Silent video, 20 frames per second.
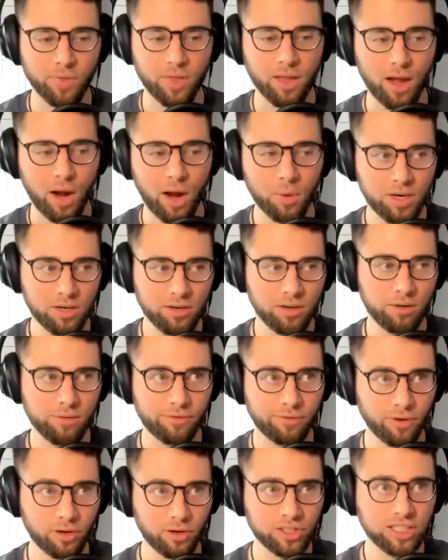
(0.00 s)
I would
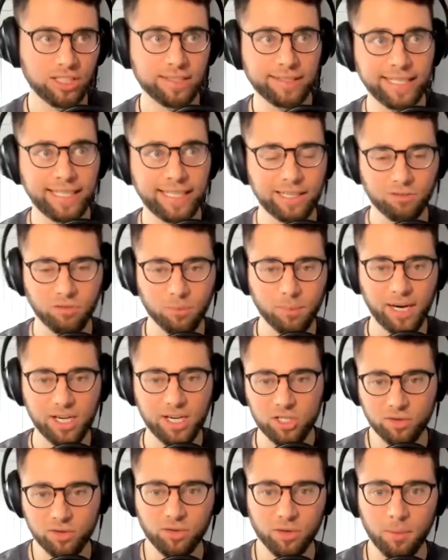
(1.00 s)
first glean
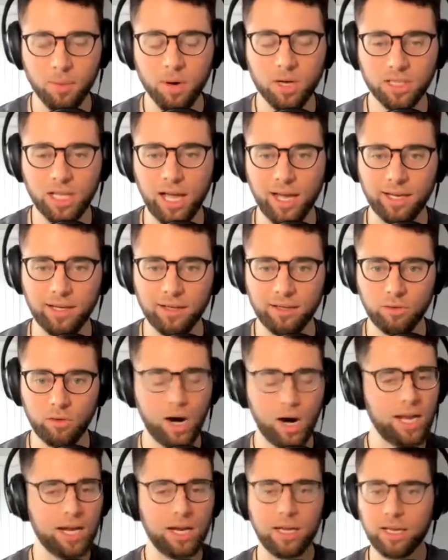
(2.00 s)
information from online,
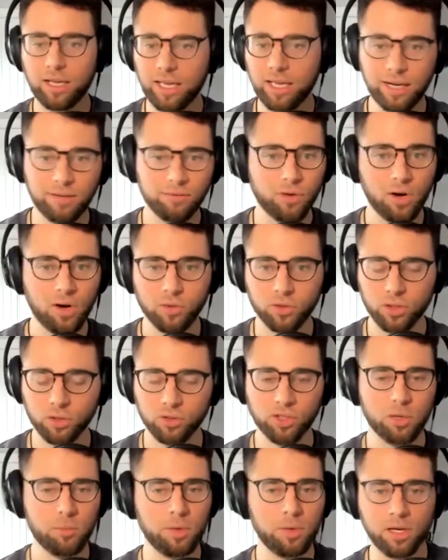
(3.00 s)
right? Get involved with
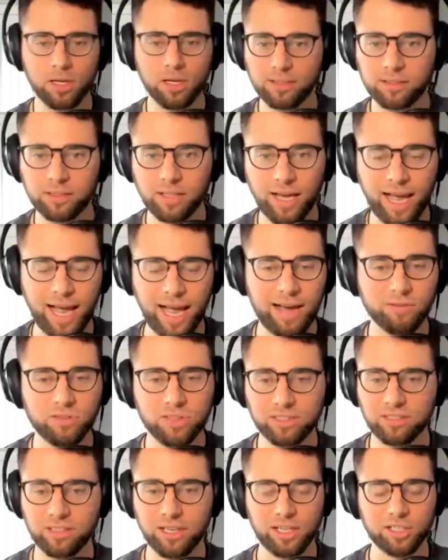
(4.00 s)
those communities, have
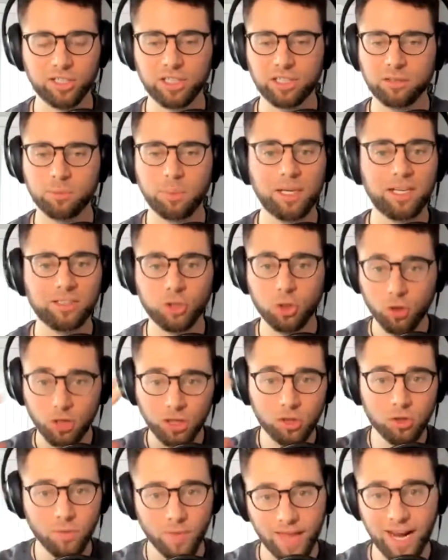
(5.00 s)
discussions, because you
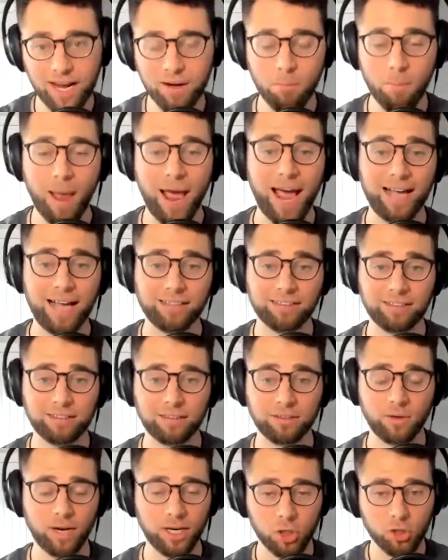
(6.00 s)
can do that at
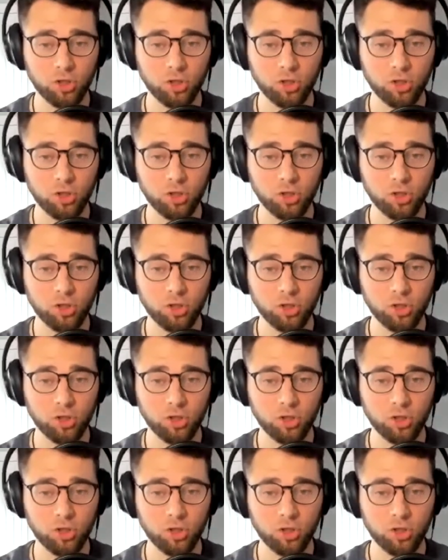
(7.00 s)
mass, right?